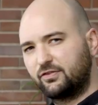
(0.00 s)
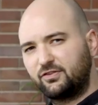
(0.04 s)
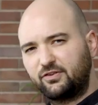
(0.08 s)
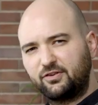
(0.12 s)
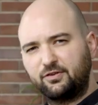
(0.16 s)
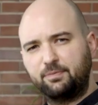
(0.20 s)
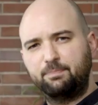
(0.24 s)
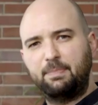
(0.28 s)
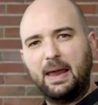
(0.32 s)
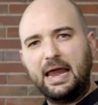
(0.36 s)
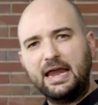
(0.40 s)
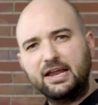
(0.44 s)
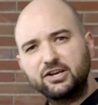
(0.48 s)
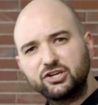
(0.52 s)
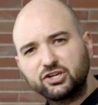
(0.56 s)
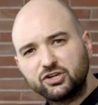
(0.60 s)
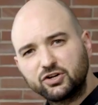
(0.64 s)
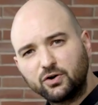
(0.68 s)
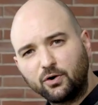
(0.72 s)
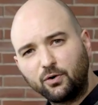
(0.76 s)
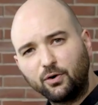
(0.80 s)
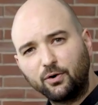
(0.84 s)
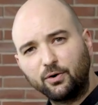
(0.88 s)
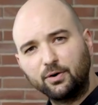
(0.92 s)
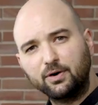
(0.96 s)

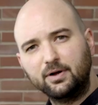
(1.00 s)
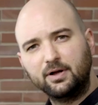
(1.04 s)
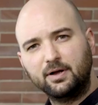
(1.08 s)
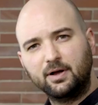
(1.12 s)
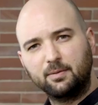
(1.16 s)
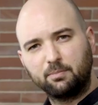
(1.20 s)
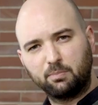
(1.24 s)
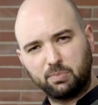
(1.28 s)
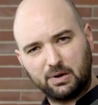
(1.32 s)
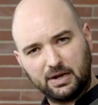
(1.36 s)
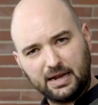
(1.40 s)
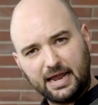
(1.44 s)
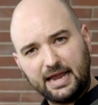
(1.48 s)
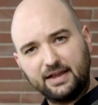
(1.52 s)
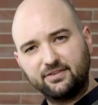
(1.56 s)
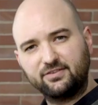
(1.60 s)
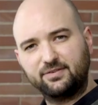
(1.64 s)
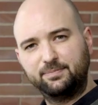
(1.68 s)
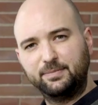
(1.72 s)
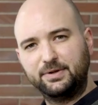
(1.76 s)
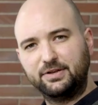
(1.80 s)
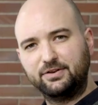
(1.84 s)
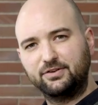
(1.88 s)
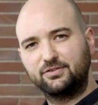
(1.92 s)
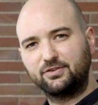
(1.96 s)
spatial
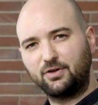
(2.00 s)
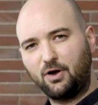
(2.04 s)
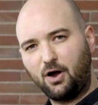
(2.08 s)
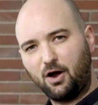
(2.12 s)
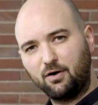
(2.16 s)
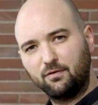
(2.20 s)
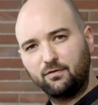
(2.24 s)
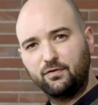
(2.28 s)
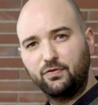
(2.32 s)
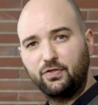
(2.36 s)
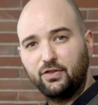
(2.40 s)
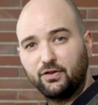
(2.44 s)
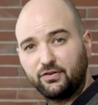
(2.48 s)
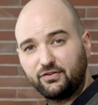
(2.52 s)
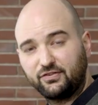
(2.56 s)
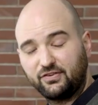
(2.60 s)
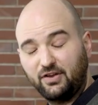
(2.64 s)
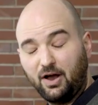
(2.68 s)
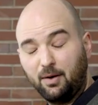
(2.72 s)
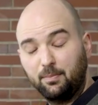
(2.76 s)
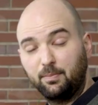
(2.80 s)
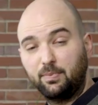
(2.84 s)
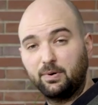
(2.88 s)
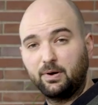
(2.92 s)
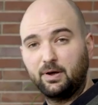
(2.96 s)
placement of the
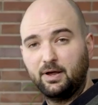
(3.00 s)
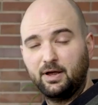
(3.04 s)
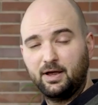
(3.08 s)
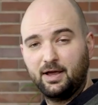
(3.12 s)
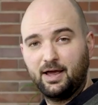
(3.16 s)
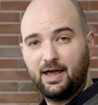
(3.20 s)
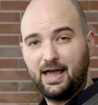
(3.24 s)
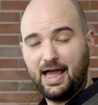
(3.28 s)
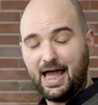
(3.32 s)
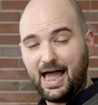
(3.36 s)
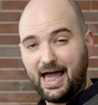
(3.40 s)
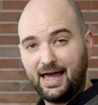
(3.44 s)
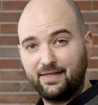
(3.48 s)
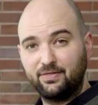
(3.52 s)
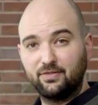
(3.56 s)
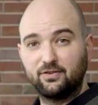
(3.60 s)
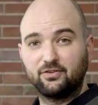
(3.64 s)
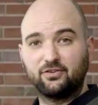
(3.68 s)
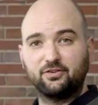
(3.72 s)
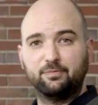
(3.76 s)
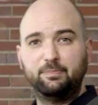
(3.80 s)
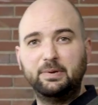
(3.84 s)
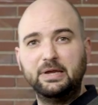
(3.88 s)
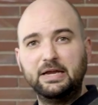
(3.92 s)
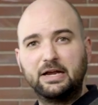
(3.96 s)
sub and the
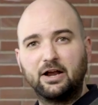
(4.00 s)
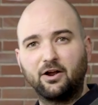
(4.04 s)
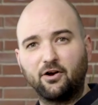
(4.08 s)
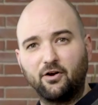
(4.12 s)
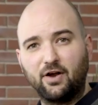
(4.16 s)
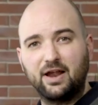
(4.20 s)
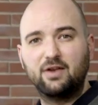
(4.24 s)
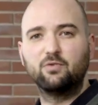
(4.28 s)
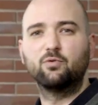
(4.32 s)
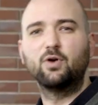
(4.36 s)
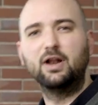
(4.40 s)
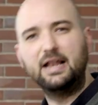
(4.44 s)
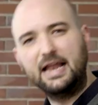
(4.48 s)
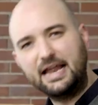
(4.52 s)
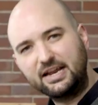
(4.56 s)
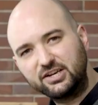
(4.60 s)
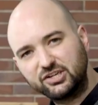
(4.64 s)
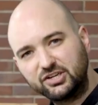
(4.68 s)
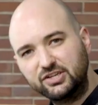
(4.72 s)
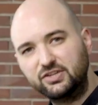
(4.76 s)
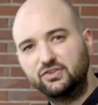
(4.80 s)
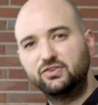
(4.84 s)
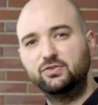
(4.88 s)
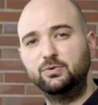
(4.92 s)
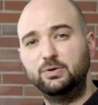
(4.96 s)
speaker in
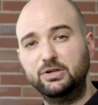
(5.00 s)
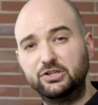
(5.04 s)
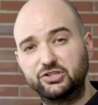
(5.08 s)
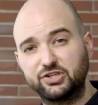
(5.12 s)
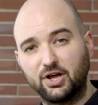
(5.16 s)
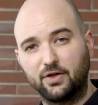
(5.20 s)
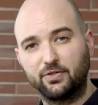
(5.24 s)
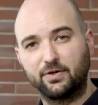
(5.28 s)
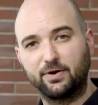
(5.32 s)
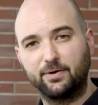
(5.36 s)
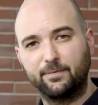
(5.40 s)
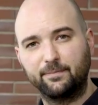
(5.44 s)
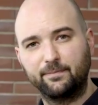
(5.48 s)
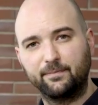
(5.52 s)
relation to each other.